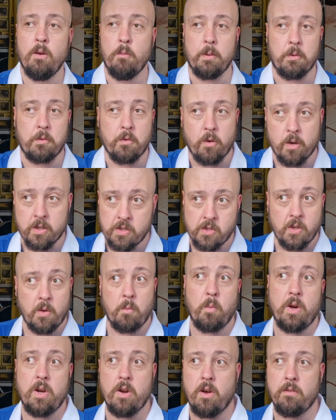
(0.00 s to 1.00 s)
when
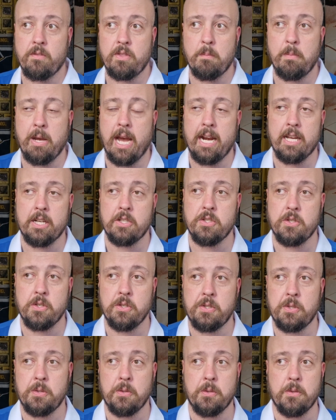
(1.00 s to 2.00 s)
Crossland went off the paddock
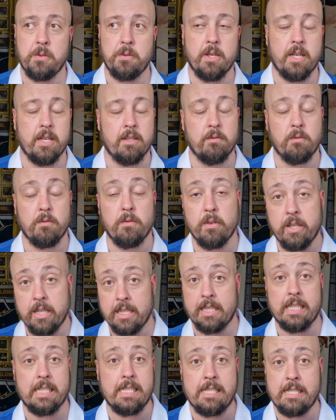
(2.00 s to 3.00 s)
due to a
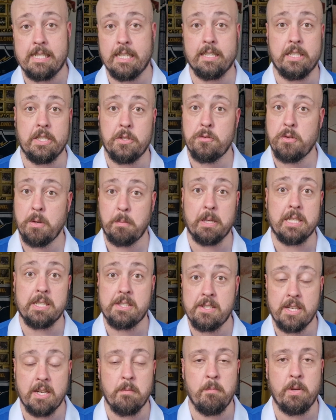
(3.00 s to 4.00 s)
really silly tripping
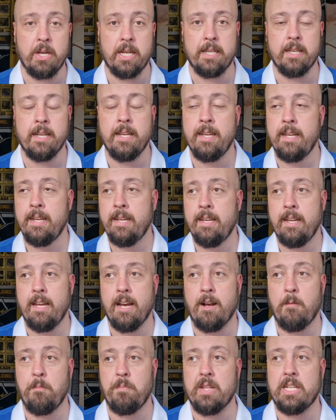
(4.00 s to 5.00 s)
sin bin,
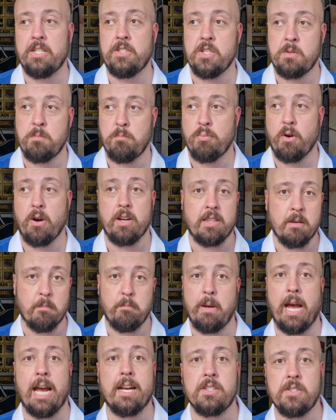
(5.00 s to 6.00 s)
it just broke the
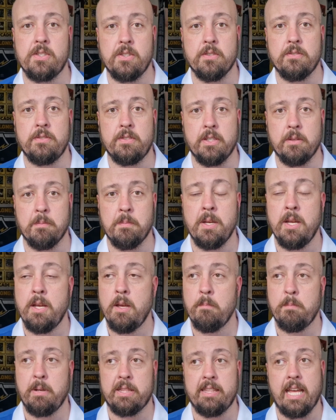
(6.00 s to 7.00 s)
backs of them.
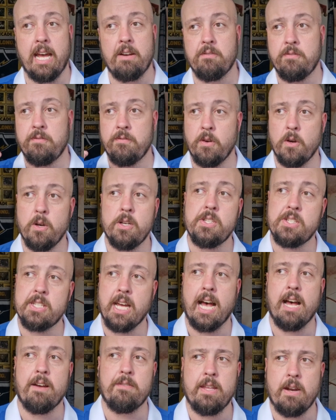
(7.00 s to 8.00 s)
But that first
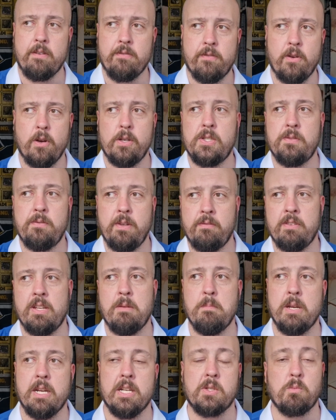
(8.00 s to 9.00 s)
half, that first 50
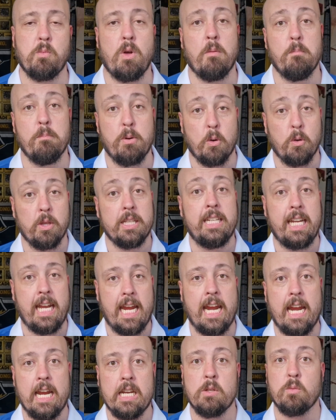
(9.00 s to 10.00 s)
minutes, while ball in
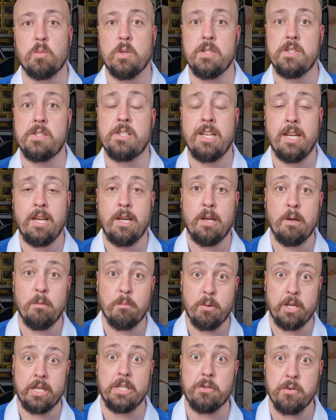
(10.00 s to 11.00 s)
hand was
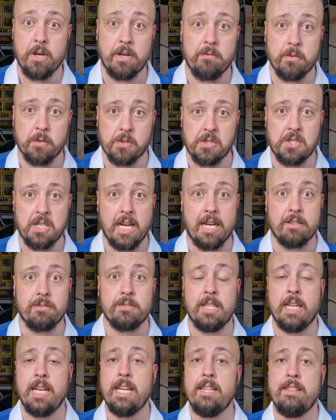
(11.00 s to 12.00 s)
pretty dreadful
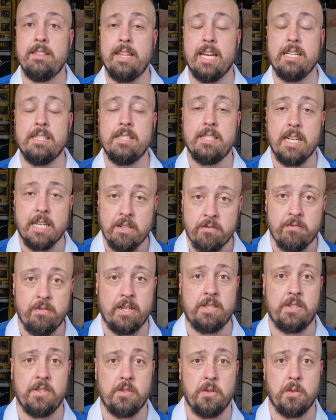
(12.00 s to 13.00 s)
stuff, their
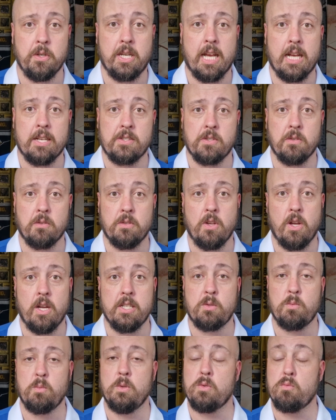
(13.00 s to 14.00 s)
defence, the Newcastle
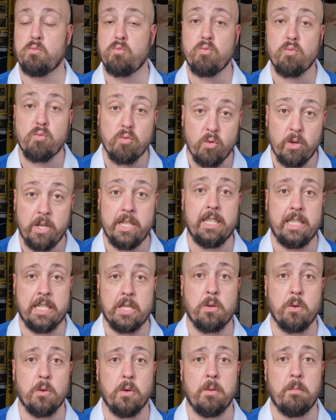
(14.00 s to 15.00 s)
Knights, was really
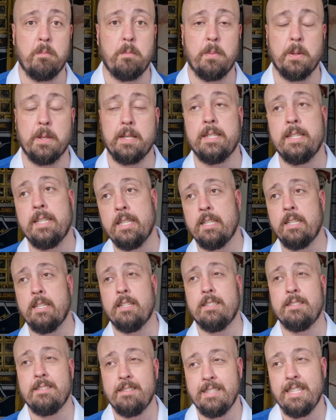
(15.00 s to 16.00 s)
good. But
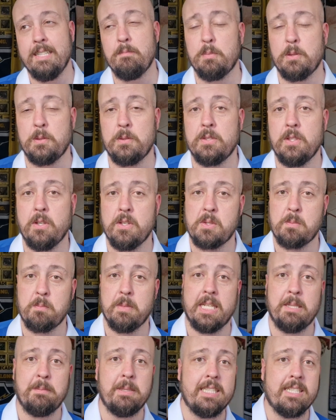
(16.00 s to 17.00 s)
I think Bulldogs
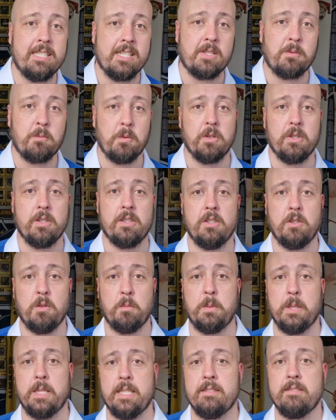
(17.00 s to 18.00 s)
maybe just were a little
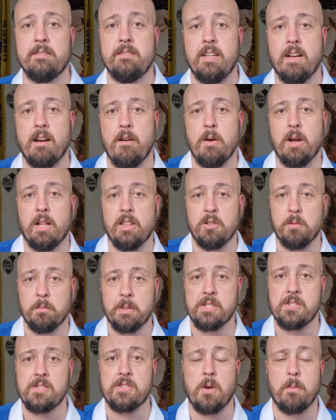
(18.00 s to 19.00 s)
bit
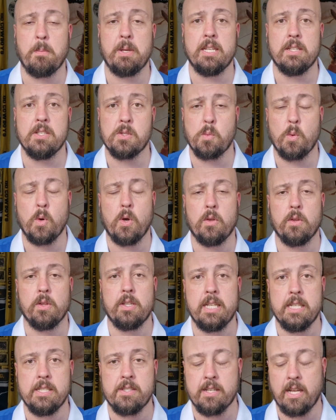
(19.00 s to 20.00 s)
sloppy as well
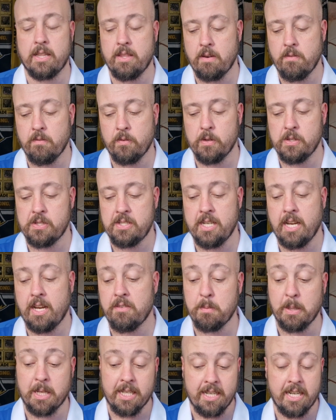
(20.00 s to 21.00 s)
inside that first
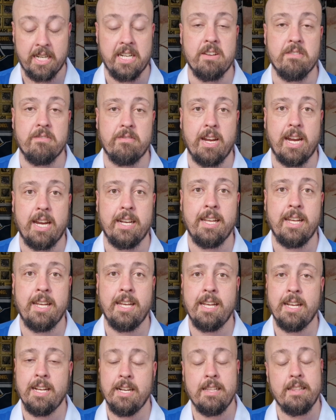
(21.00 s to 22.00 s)
half. But in any event,
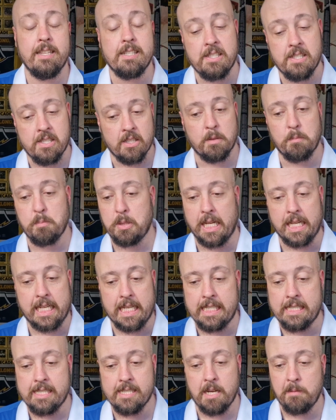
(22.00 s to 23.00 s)
they're still a
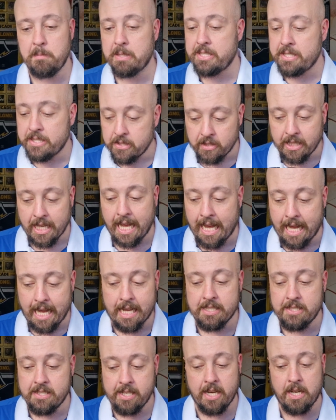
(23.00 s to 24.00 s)
plucky team. They're still a
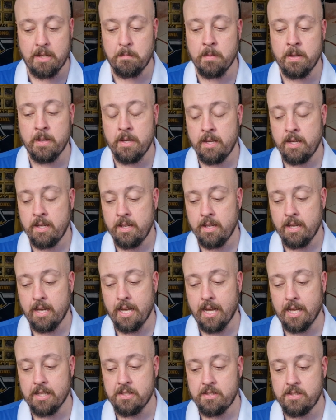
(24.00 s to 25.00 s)
hard team
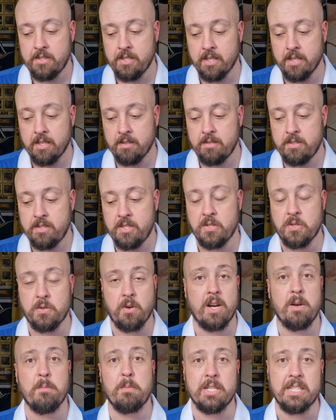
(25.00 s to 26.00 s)
to
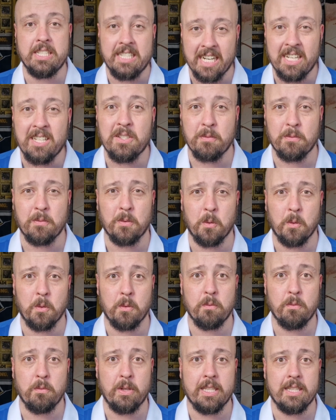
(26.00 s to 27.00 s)
try to predict
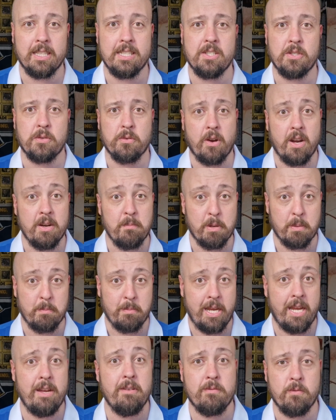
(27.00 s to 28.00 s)
for, really, to try and
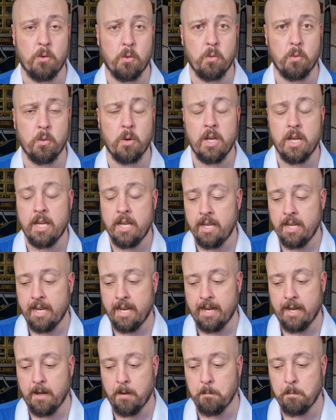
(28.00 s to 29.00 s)
prepare for.
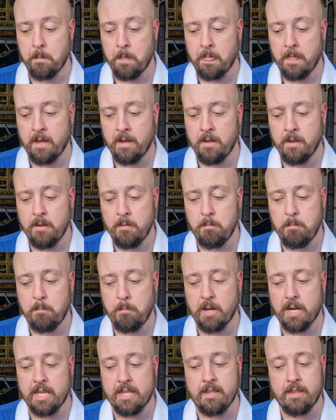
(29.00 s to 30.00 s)

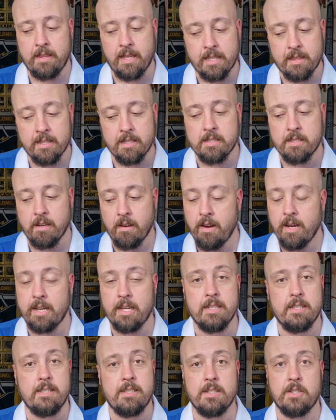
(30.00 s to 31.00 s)
But I think the
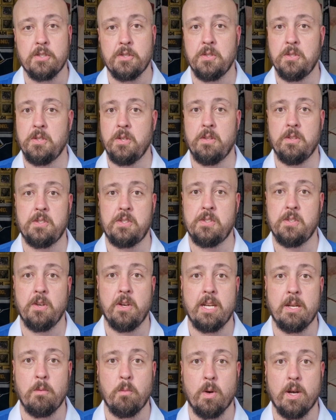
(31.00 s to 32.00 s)
Tigers at
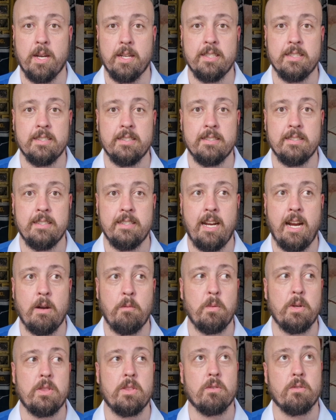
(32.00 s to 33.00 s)
$2.31,
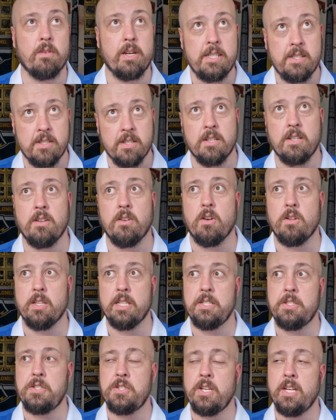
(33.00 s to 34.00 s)
and with the recent
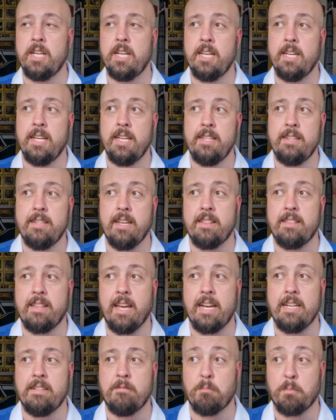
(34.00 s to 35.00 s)
knowledge that
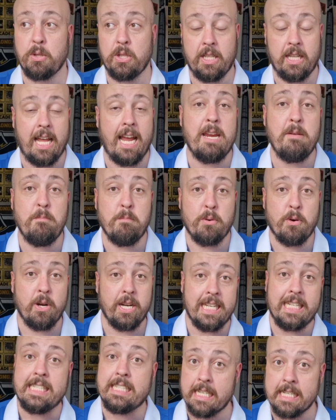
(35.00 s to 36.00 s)
they played
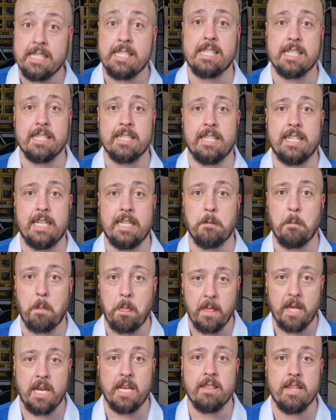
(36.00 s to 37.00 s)
pretty decently
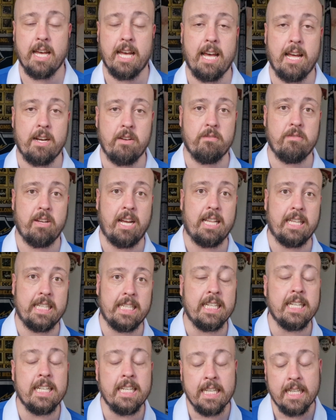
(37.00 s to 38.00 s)
in the Hunter
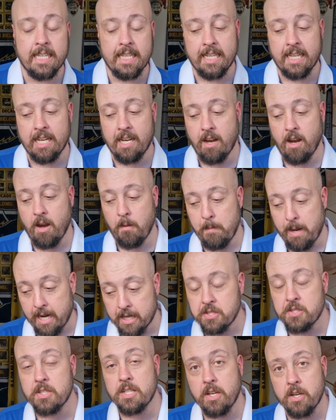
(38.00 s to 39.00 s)
Valley, I'm
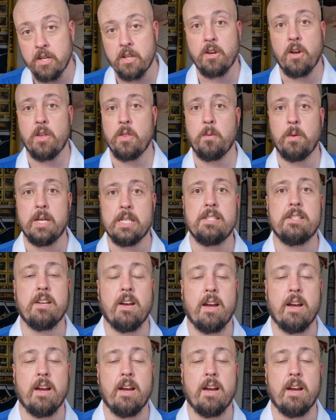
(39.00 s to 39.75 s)
actually going to go the West